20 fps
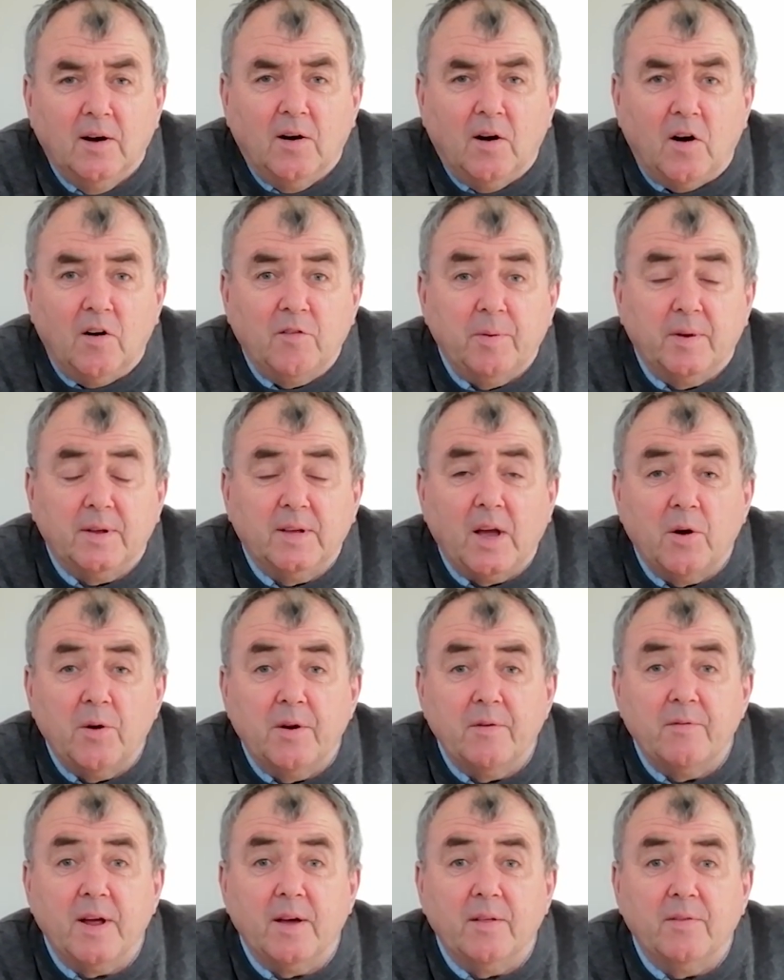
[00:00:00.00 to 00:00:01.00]
I've been going
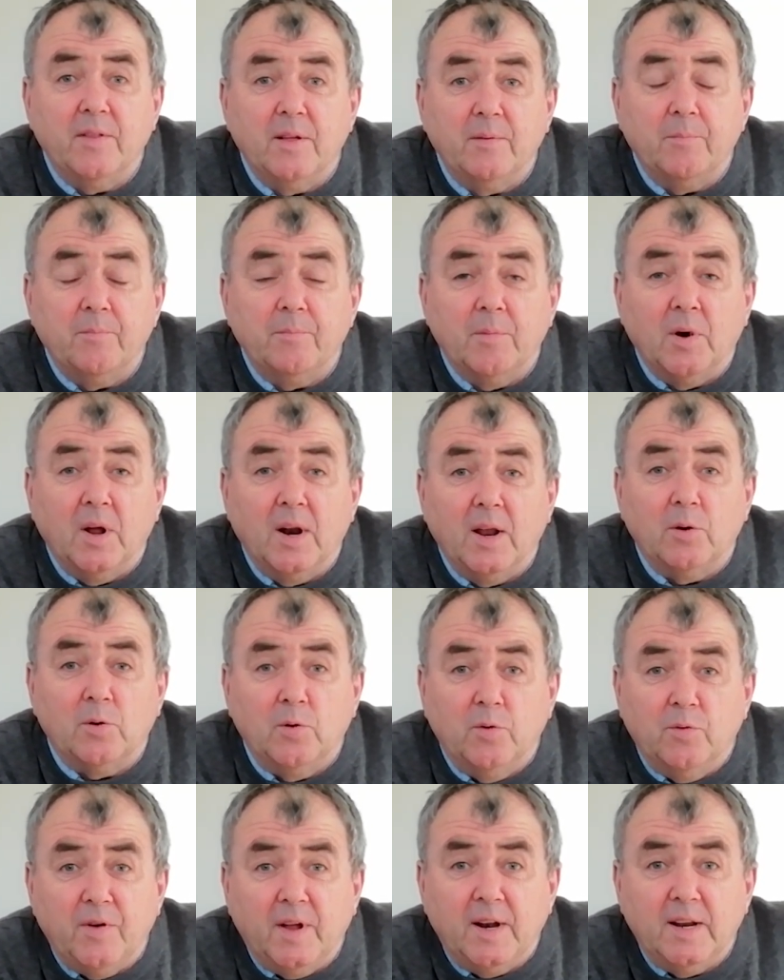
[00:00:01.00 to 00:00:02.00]
around my
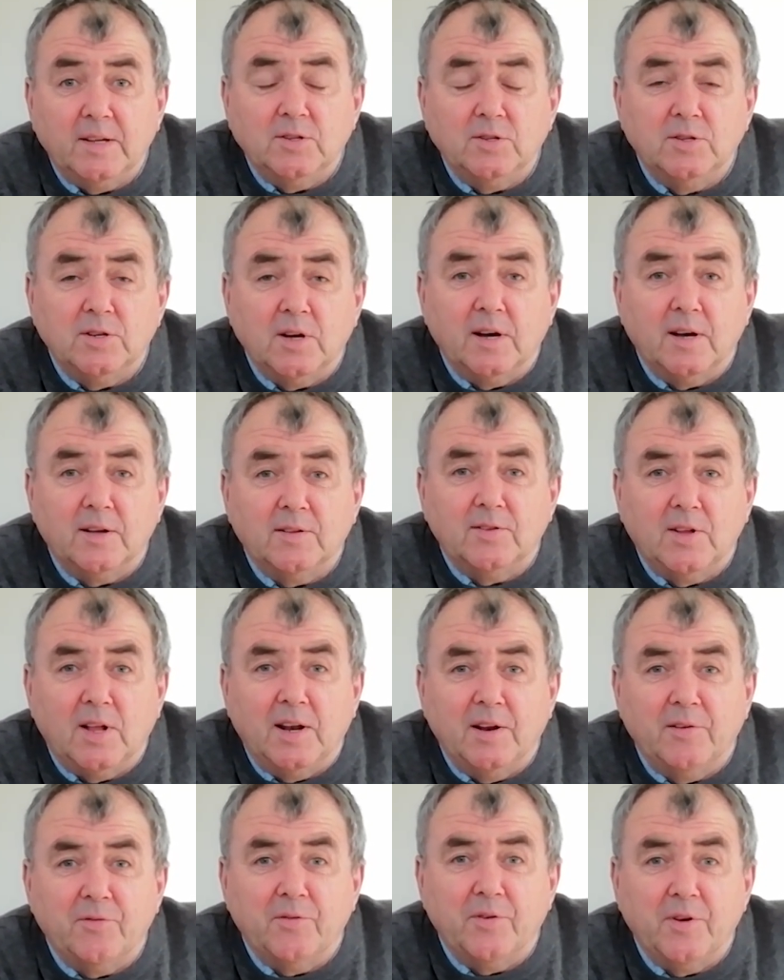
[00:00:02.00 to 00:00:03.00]
local village
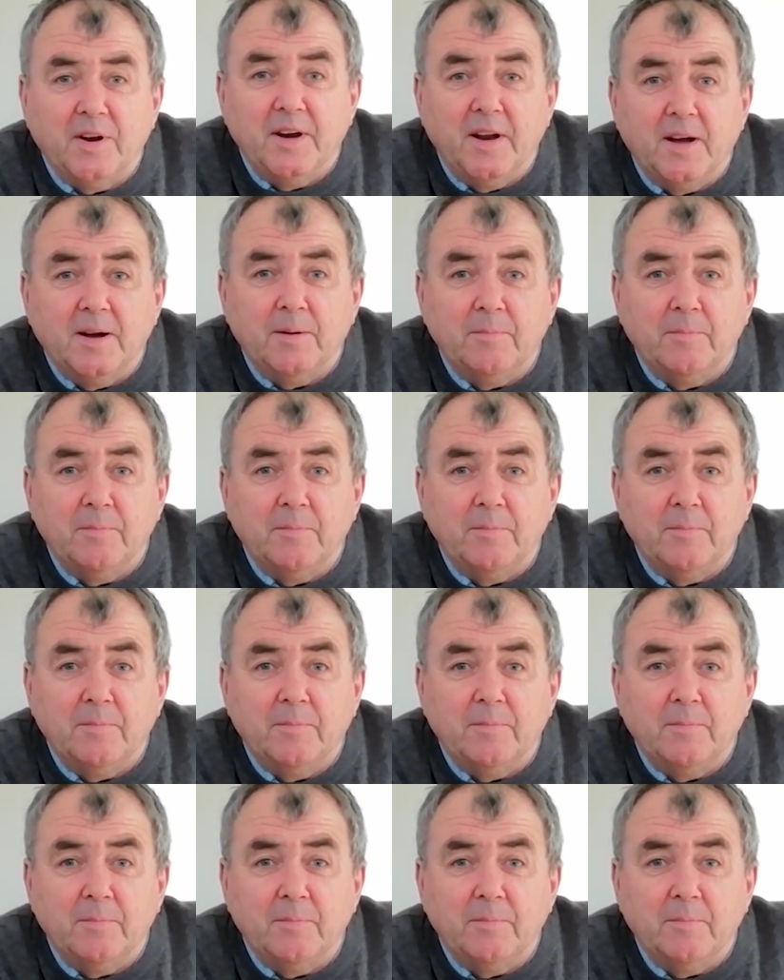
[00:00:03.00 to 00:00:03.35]
delivering